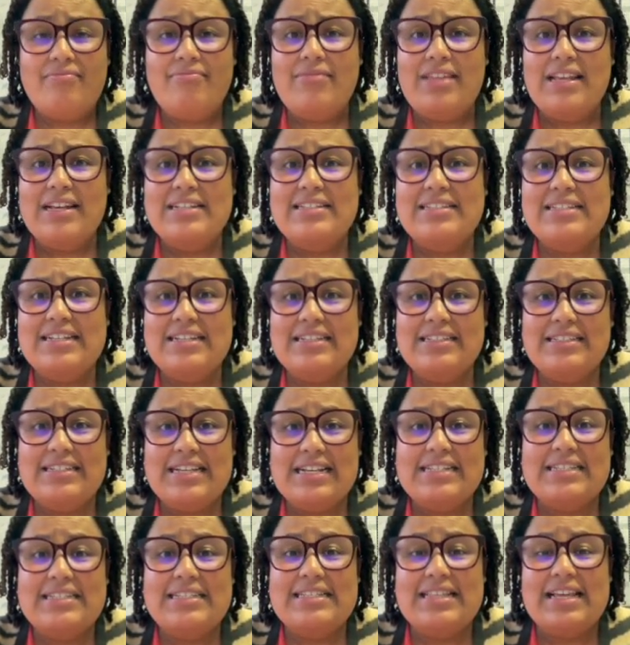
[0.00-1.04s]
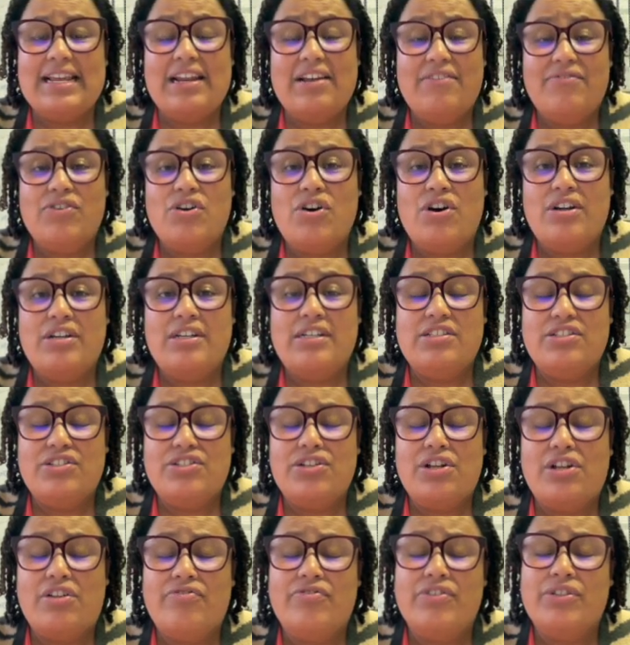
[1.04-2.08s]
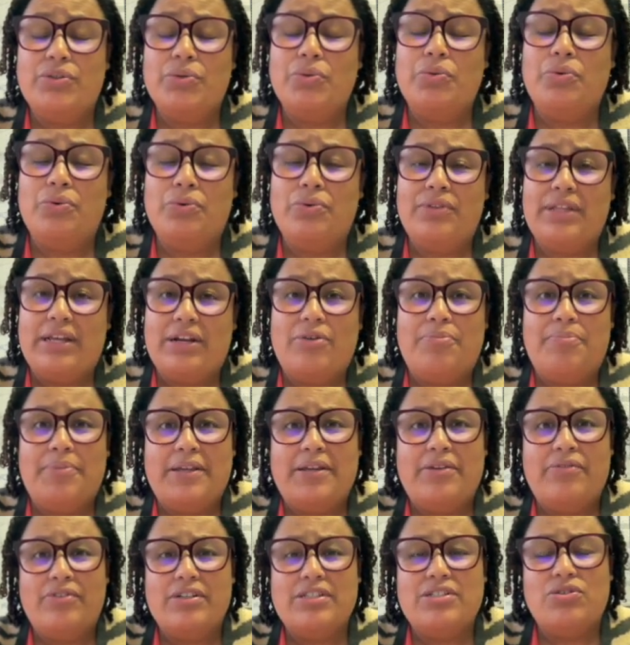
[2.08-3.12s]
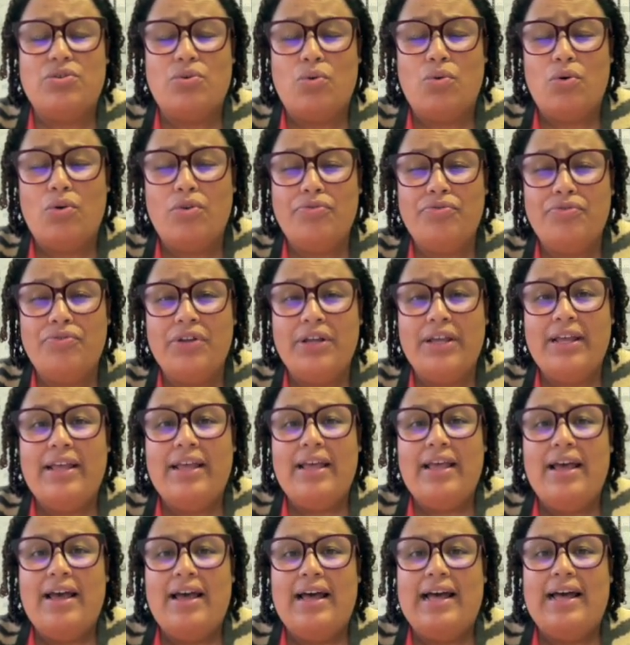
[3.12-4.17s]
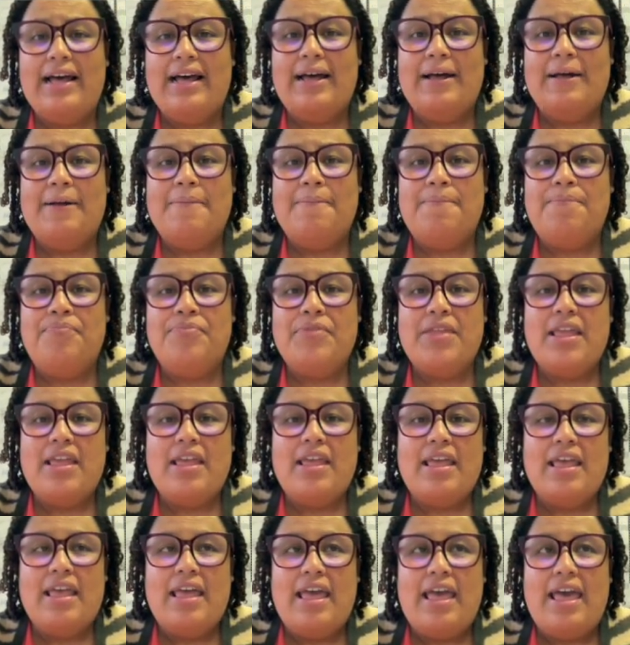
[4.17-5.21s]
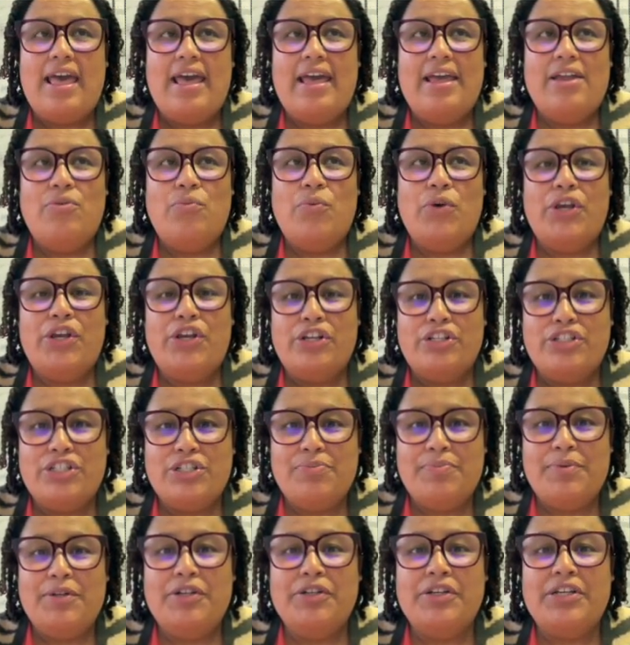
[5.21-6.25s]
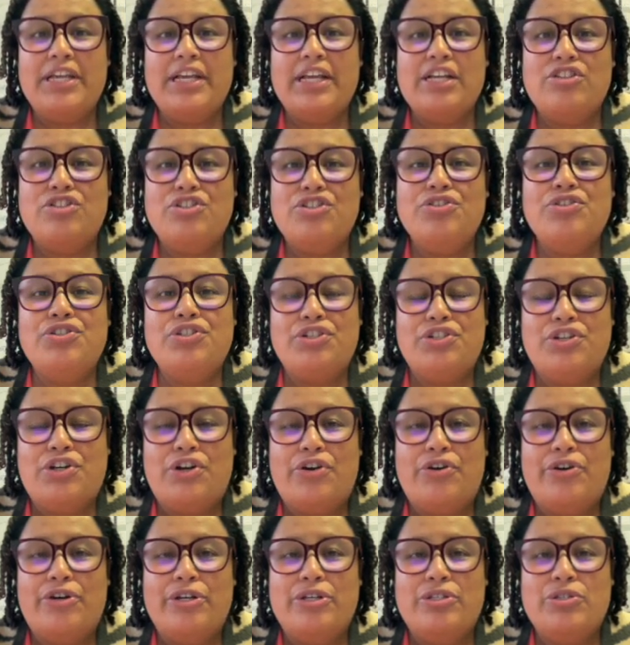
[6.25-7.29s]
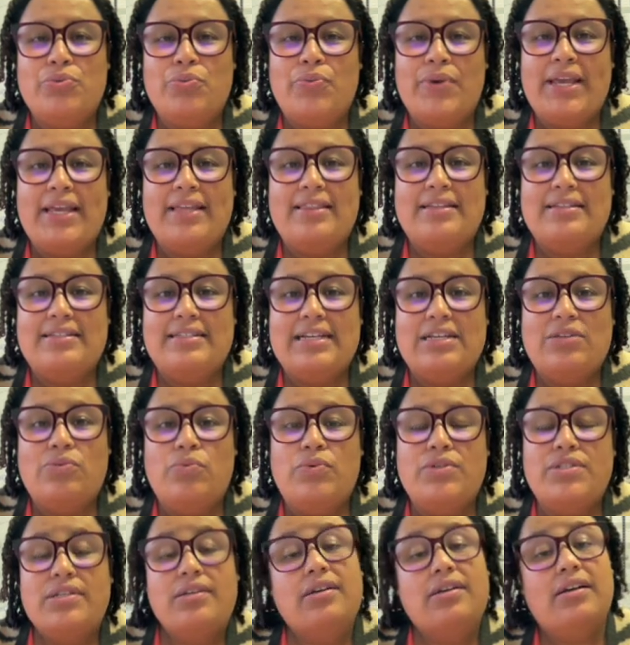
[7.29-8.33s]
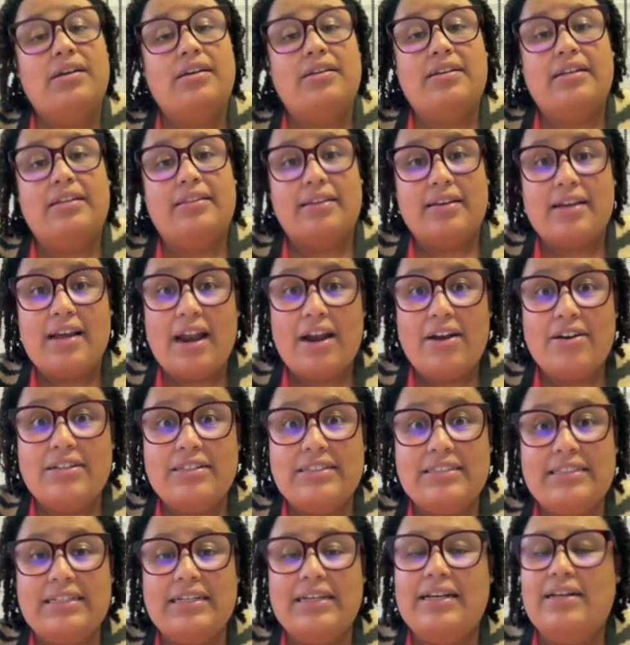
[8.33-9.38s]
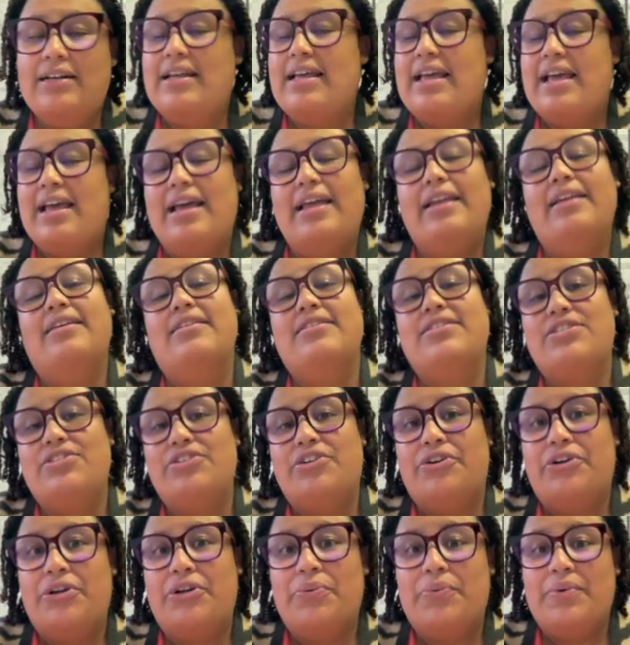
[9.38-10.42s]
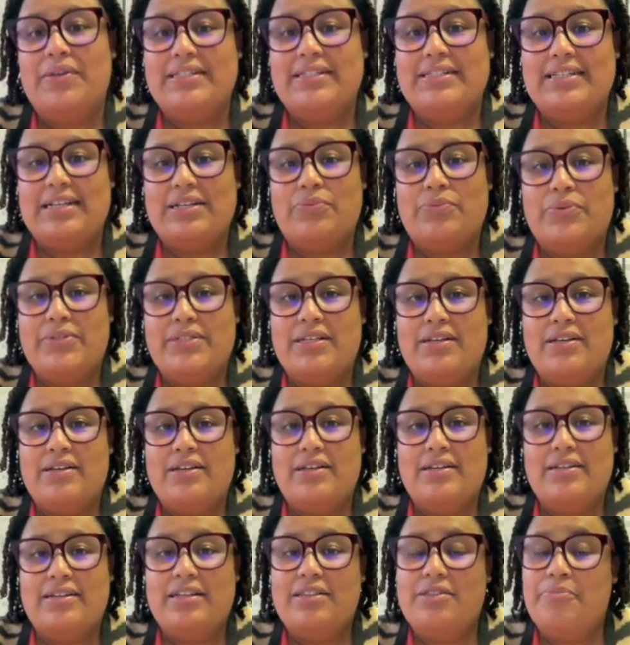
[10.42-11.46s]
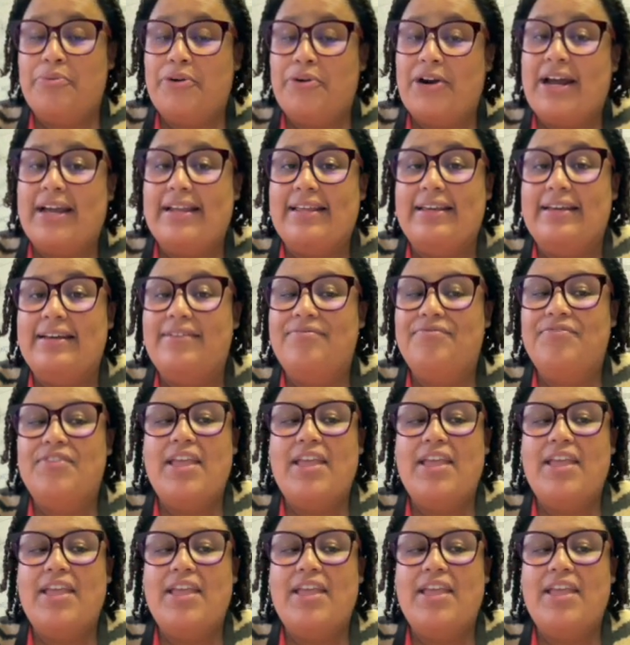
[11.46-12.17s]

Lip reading: debtors that have gone insolvent or that are being written off. And we're going to be looking at two scenarios where the debt was incurred in the current year and a scenario where the debt was incurred in the prior year.